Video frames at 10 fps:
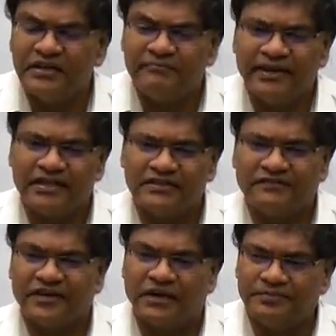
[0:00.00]
because of
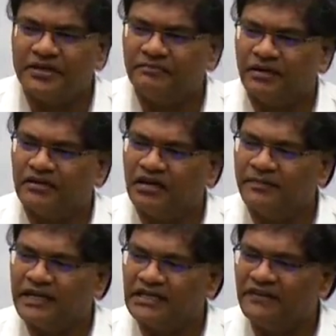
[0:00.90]
corruption, but not
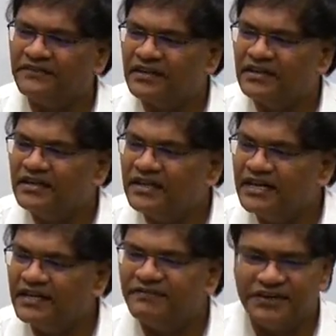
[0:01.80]
because of
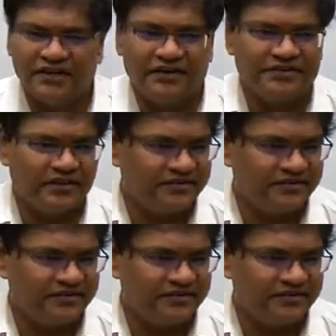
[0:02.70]
inefficiency.